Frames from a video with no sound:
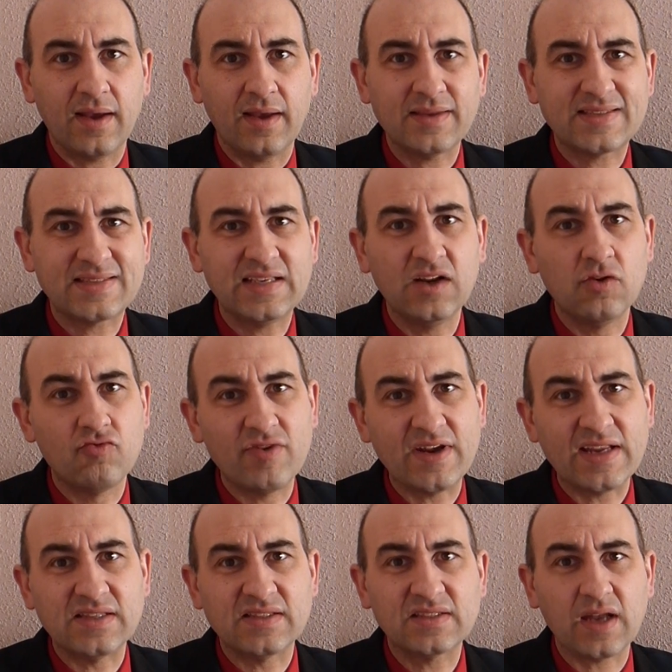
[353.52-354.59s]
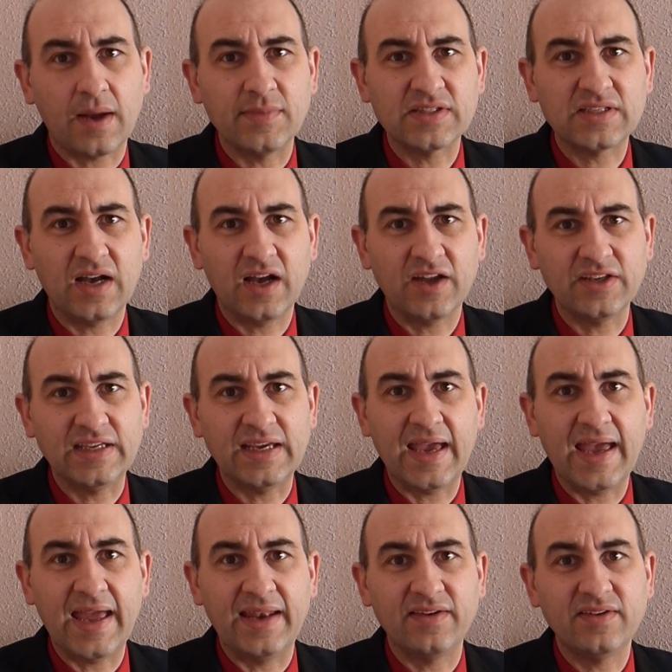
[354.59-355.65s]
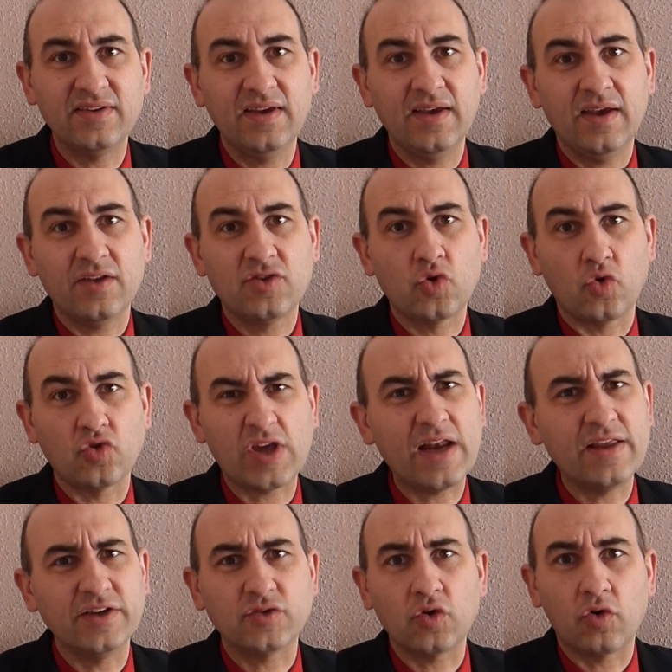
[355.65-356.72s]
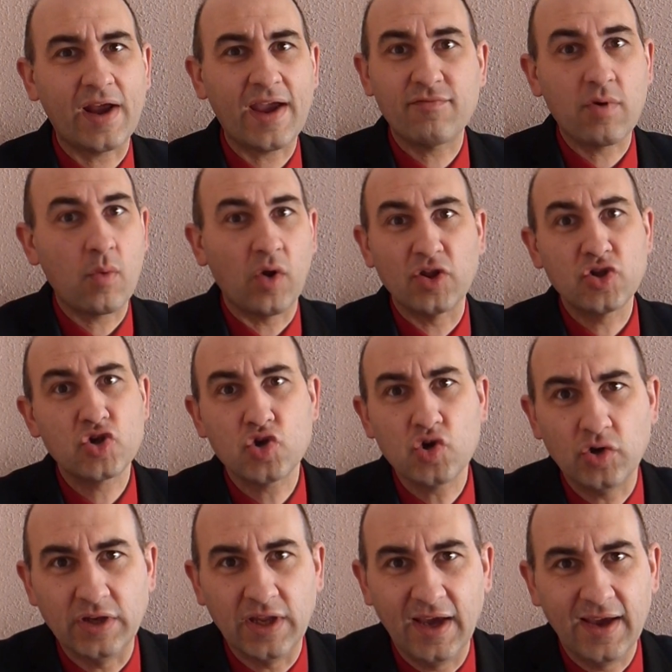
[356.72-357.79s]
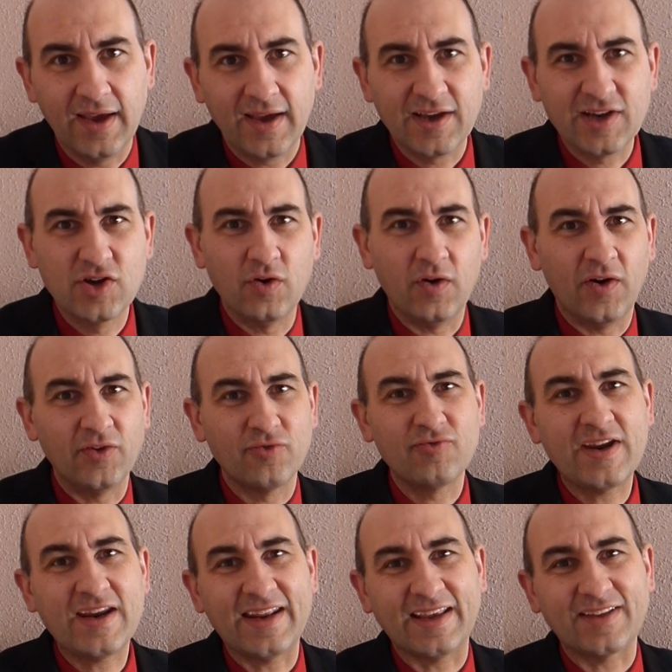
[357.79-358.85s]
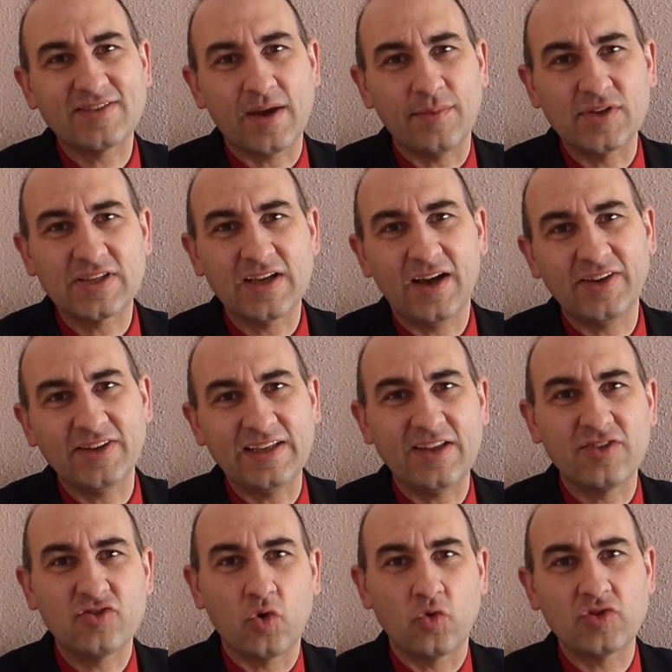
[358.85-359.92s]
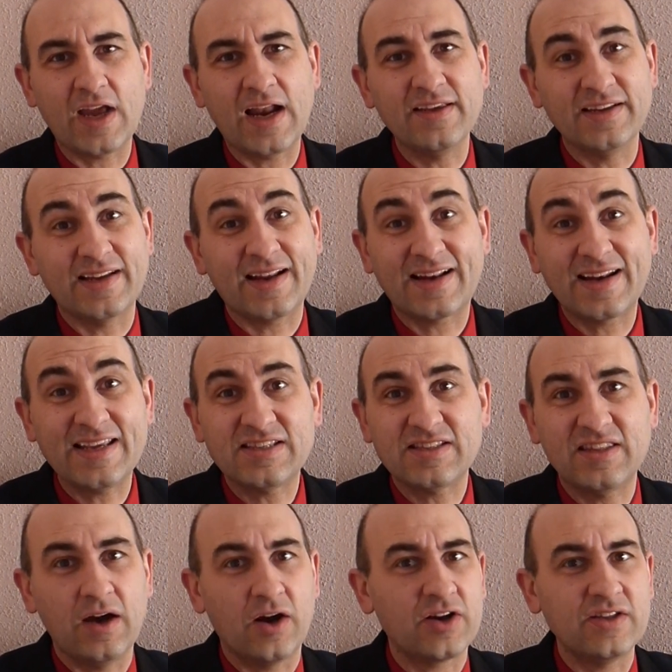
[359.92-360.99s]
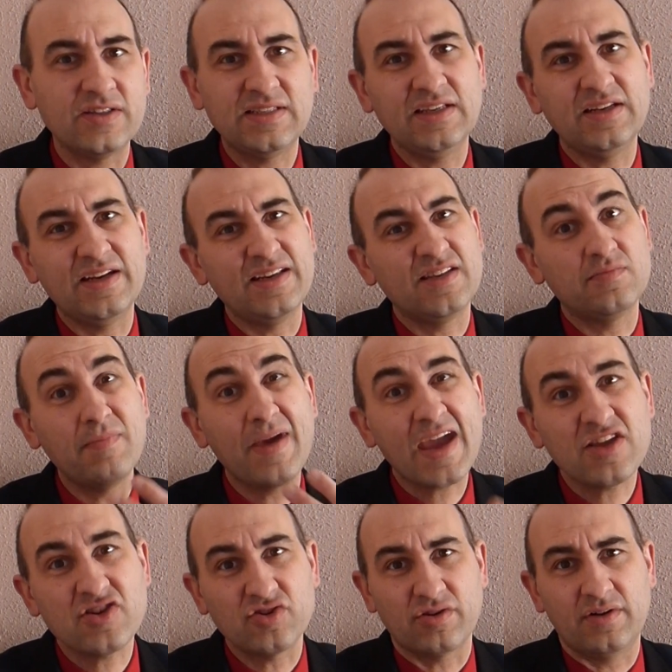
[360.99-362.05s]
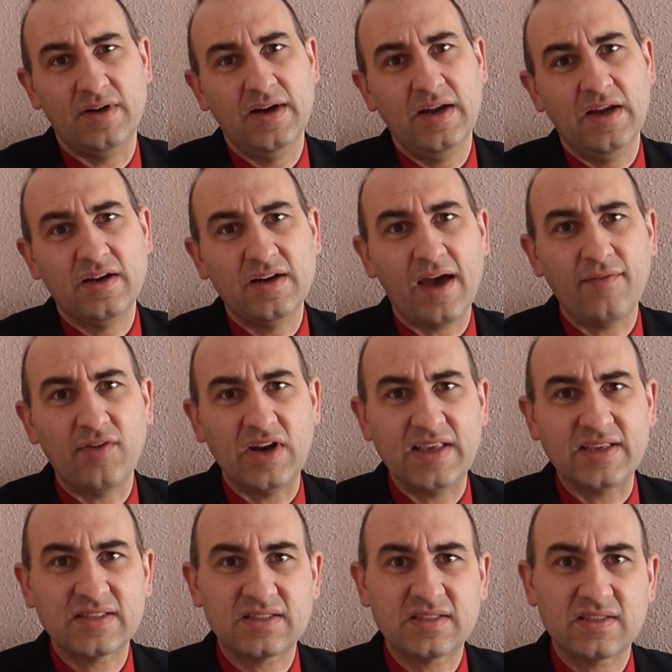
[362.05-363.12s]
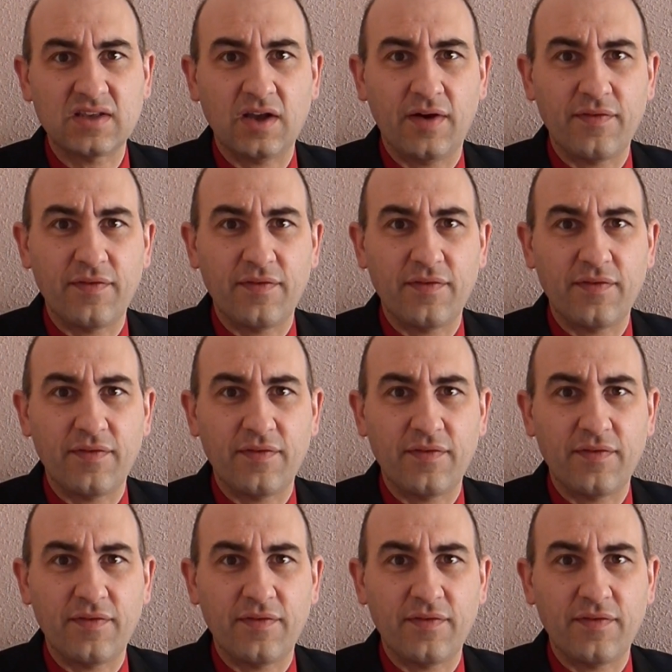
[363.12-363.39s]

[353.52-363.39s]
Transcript: still reads Thomas Hardy and George Eliot, or everyone should go on reading Thomas Hardy and George Eliot. At least they are considered as major novelists